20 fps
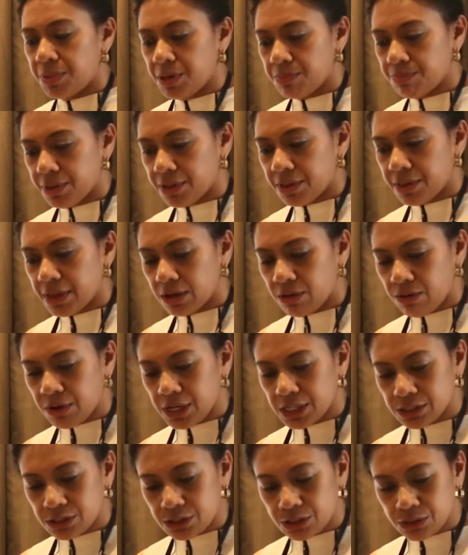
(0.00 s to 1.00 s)
people they're
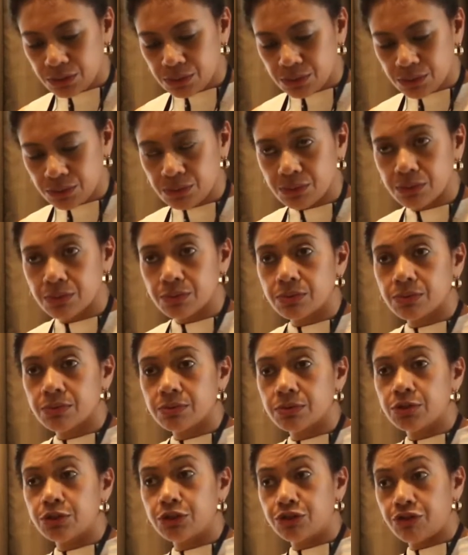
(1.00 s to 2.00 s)
going to
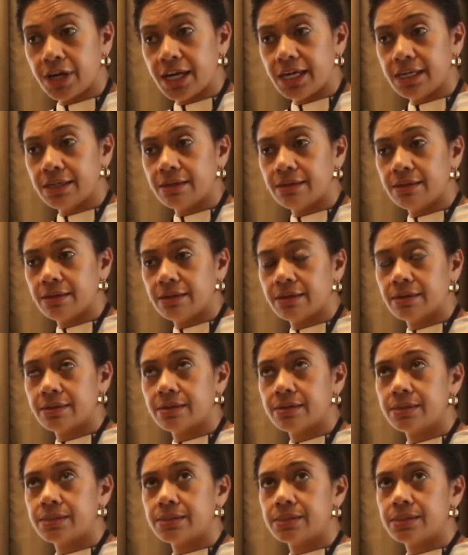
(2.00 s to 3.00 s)
train.
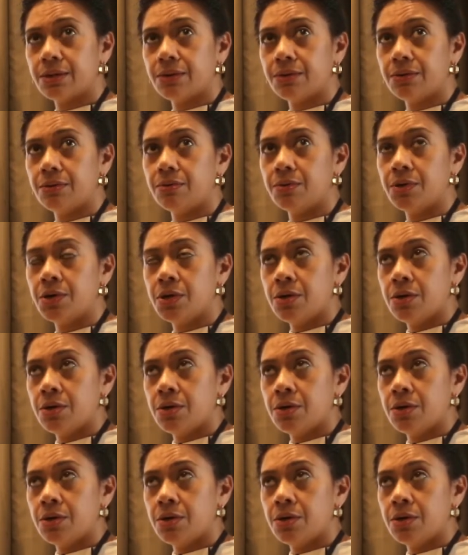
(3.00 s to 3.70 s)
So